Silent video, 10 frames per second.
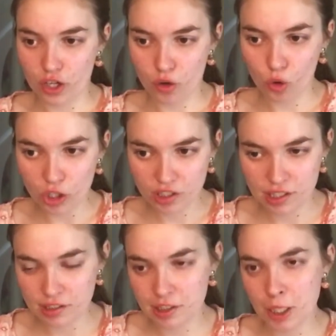
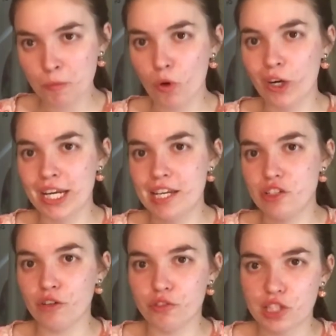autism or a hint
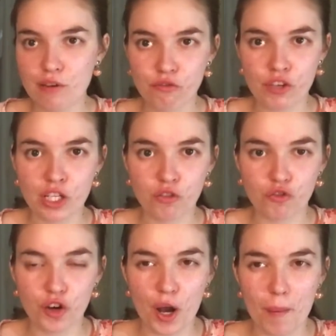of something
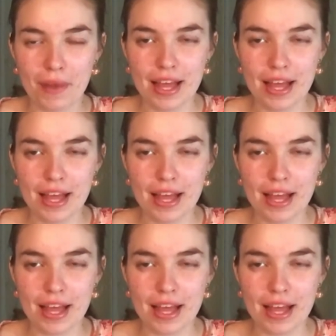from